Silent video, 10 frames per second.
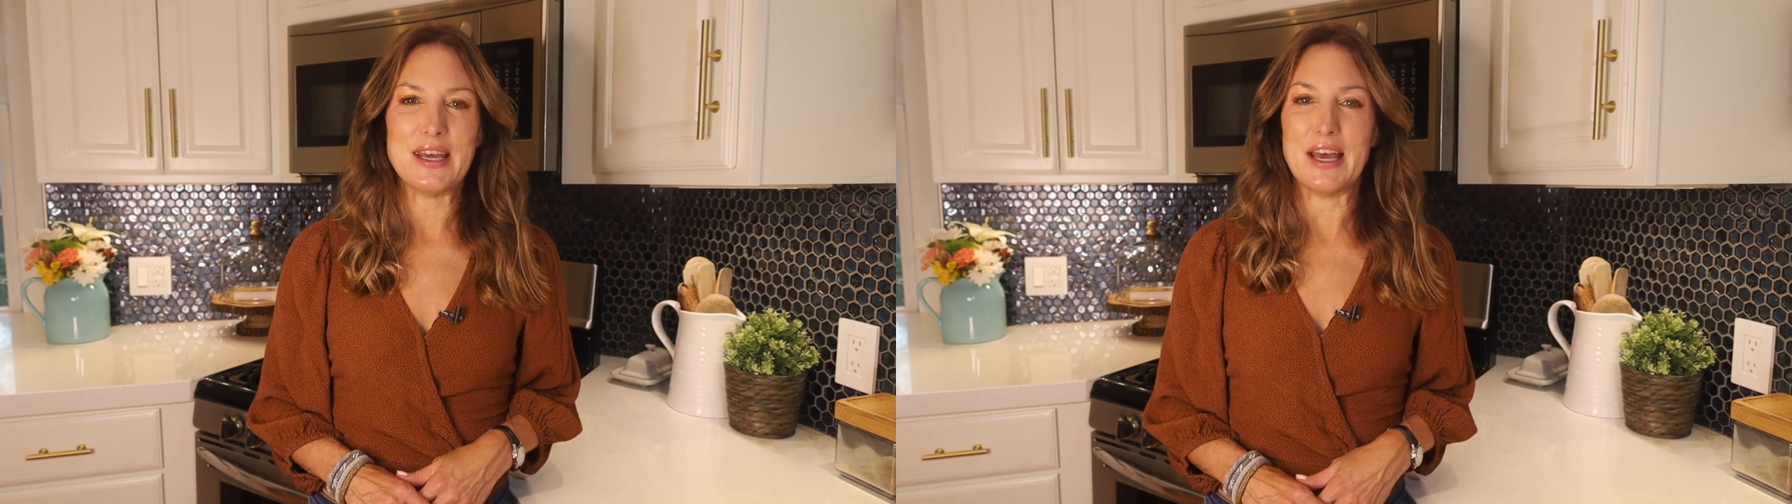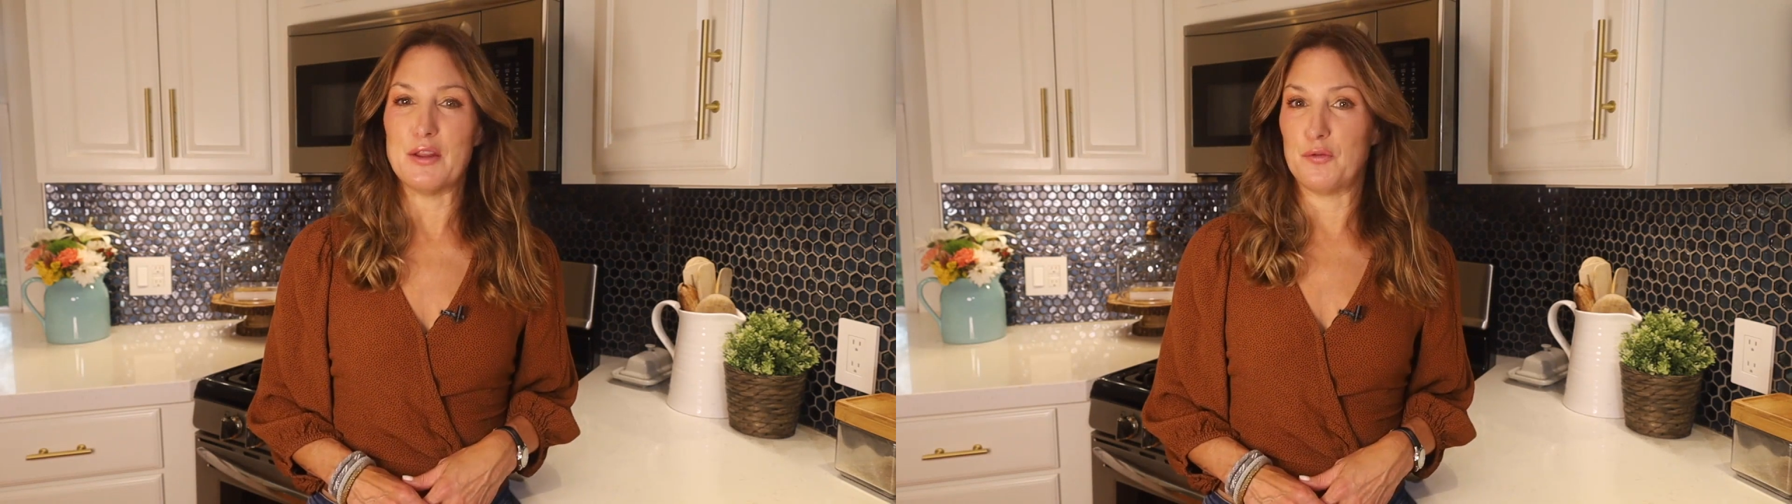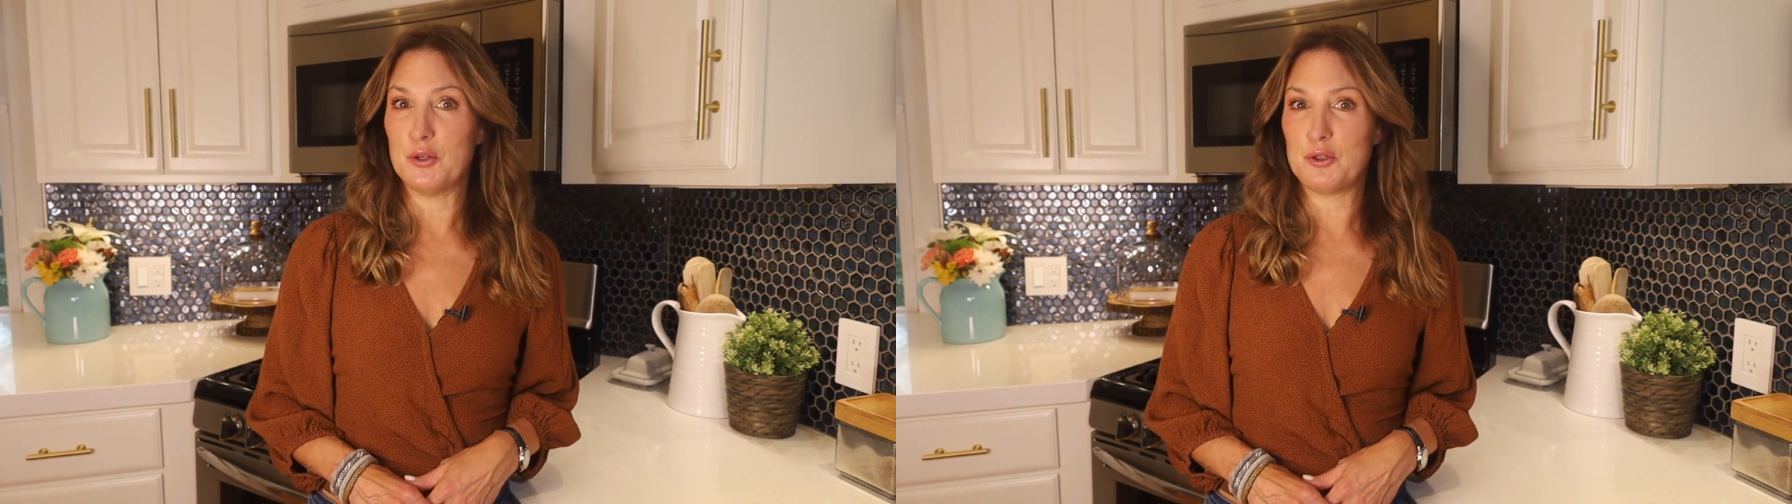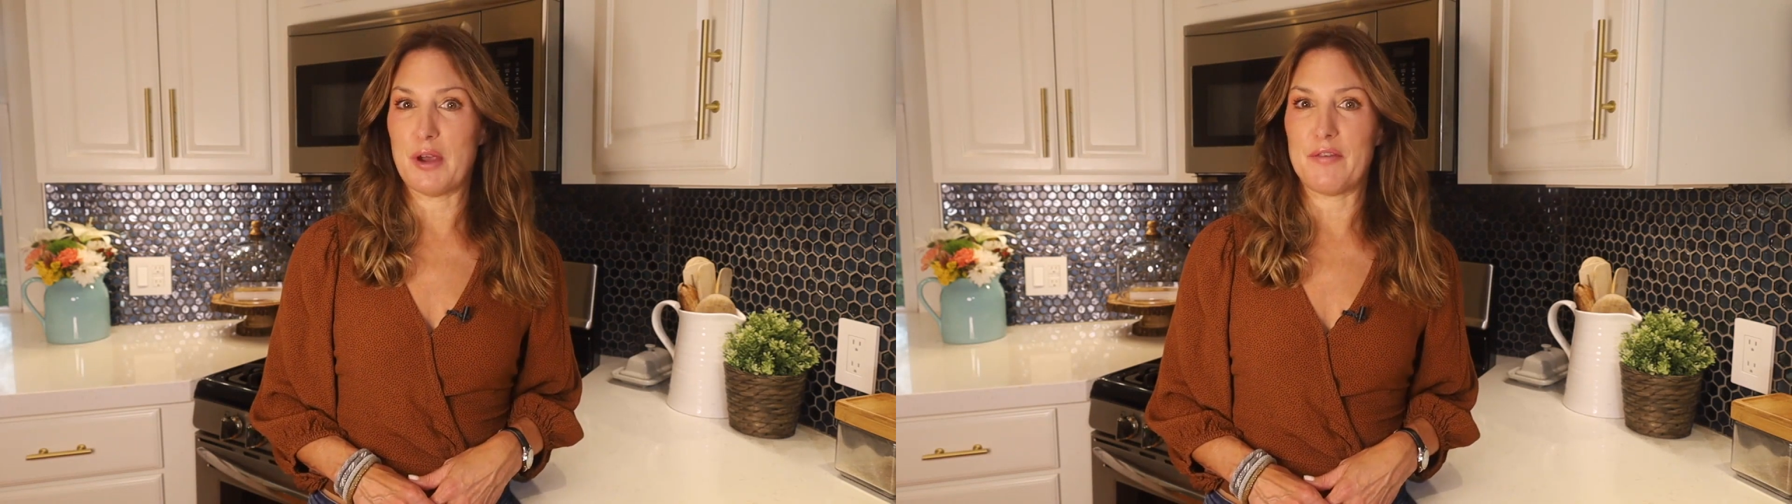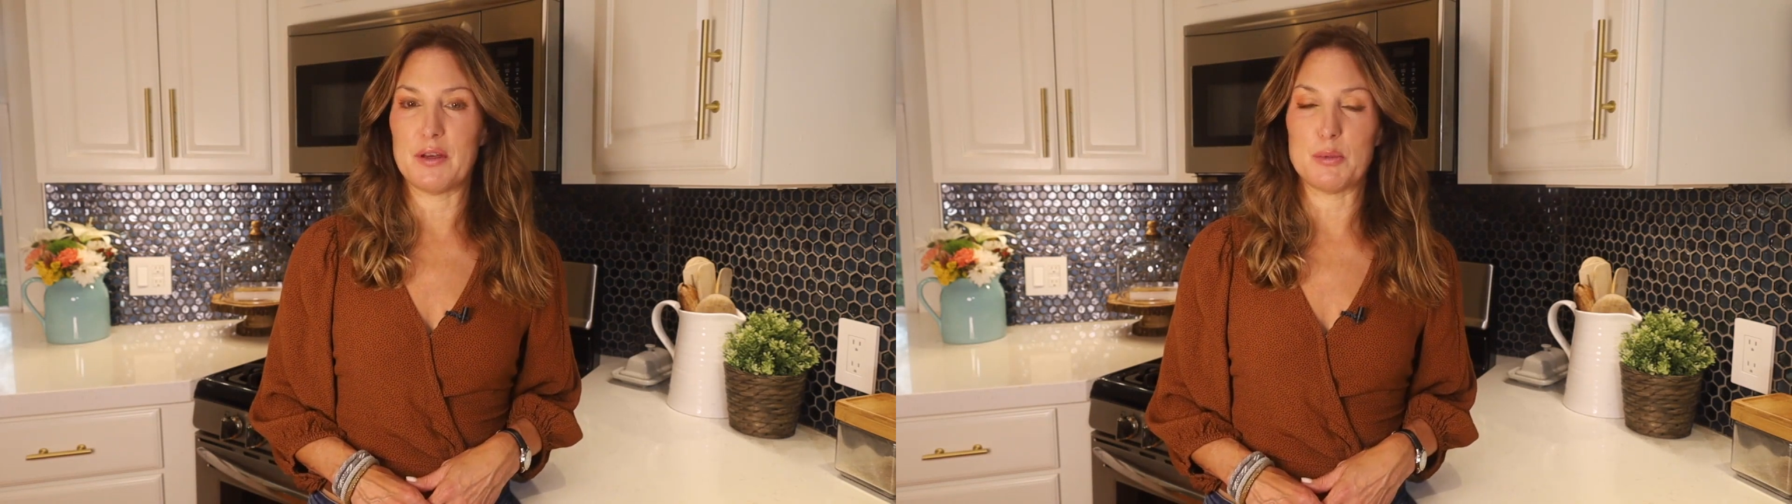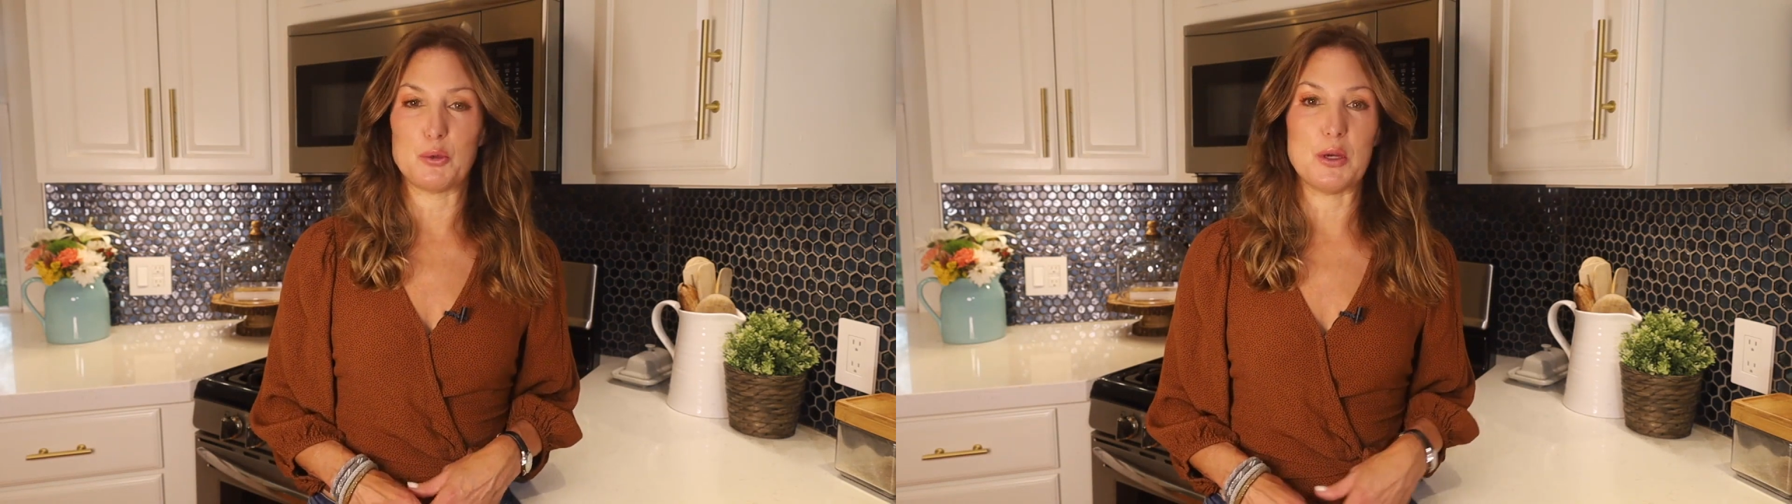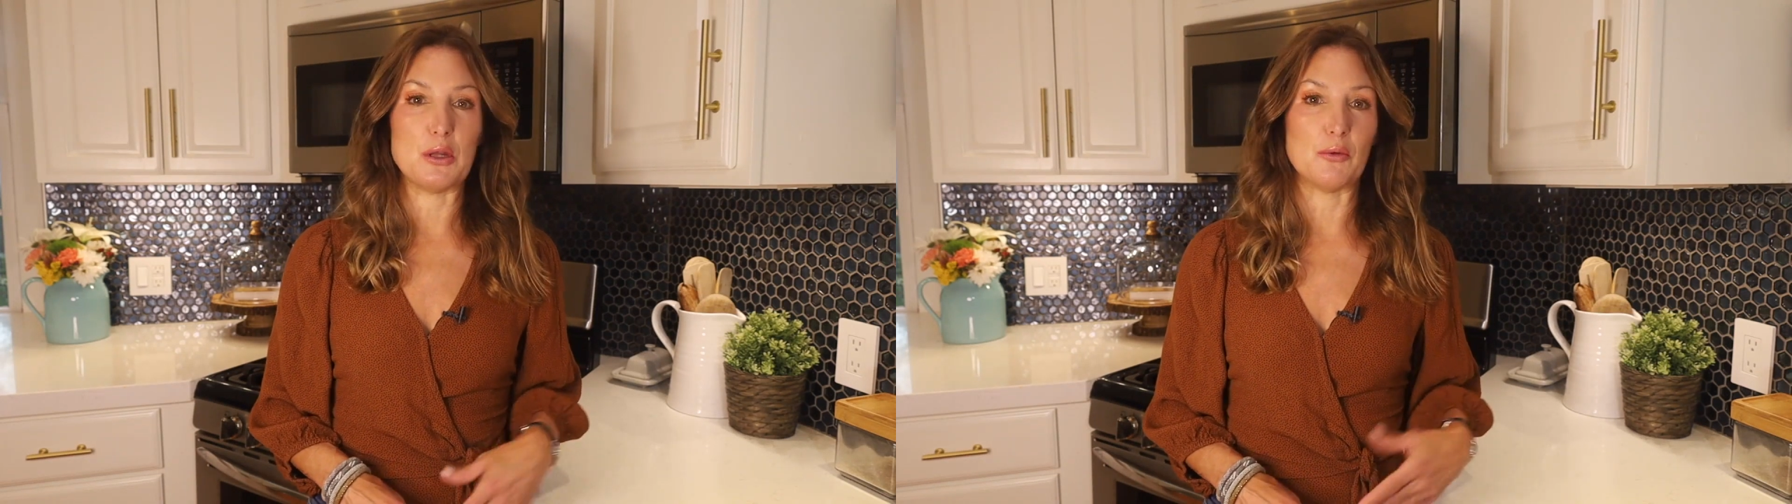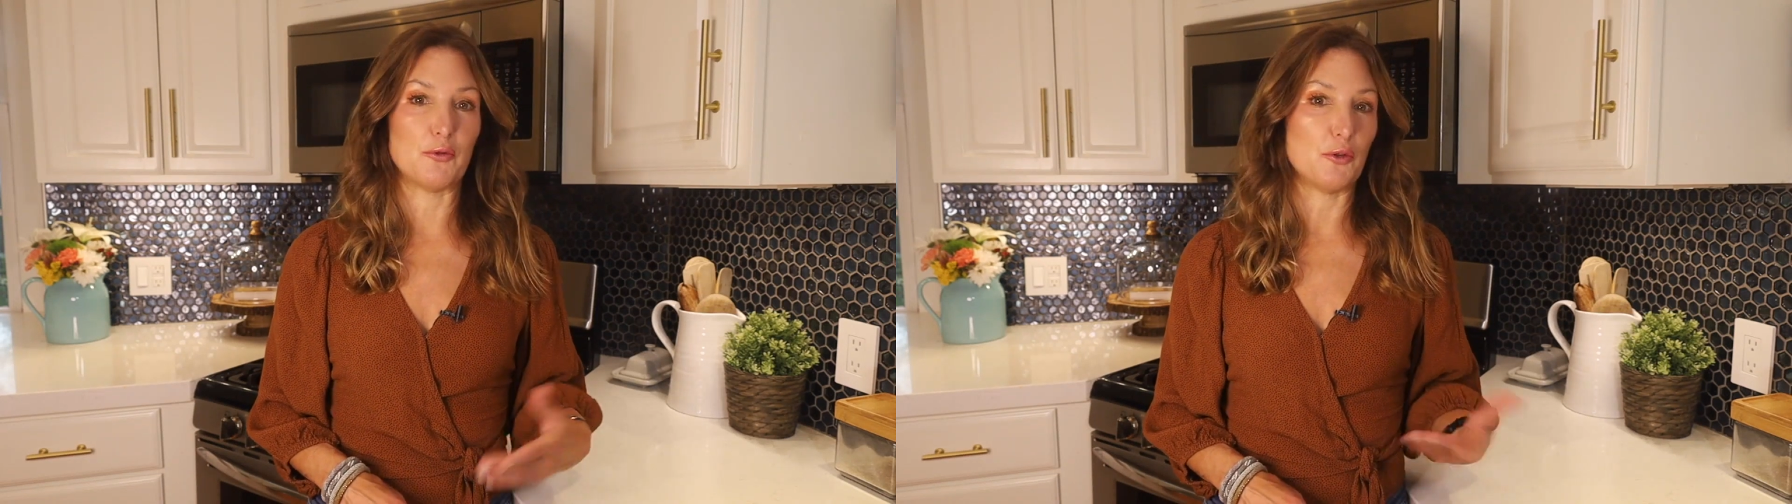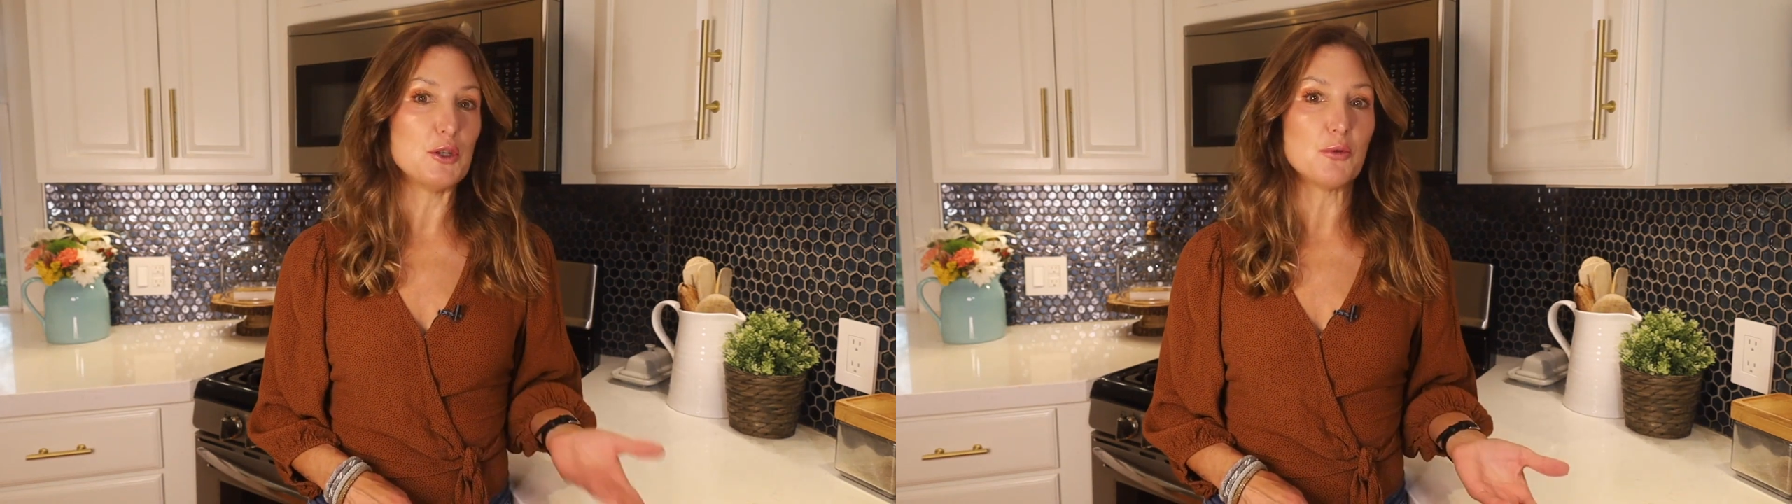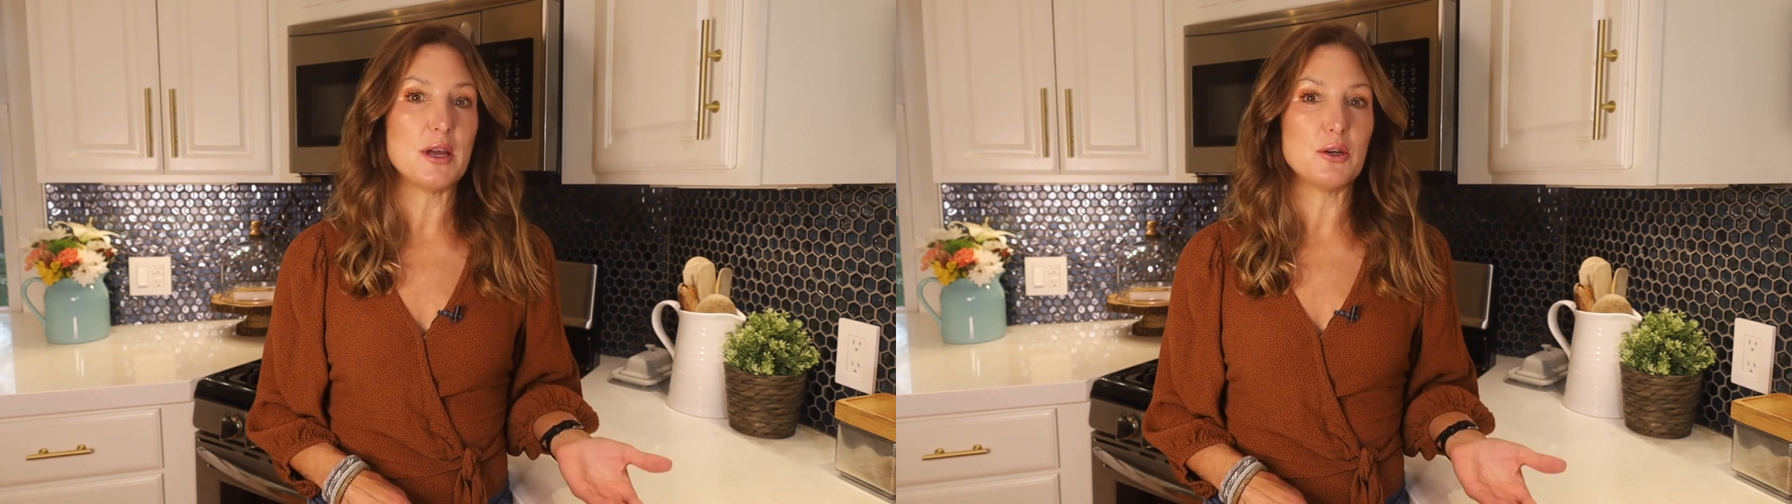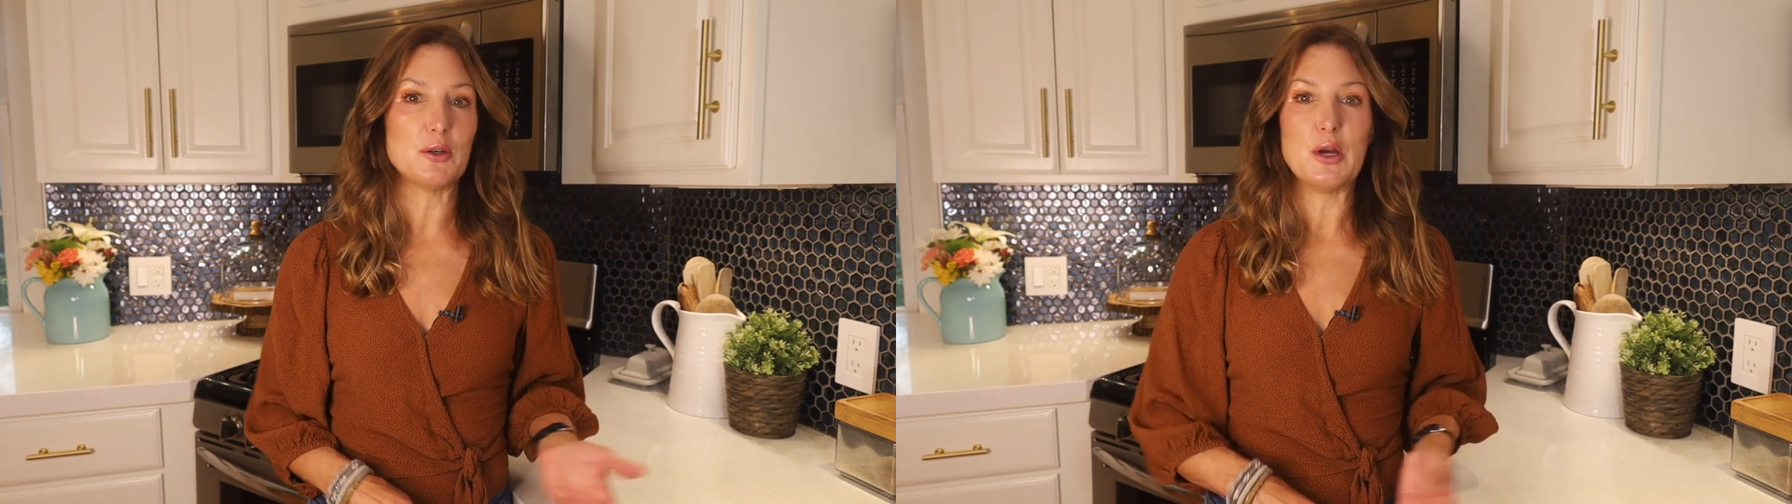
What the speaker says: and the foot traffic between the refrigerator,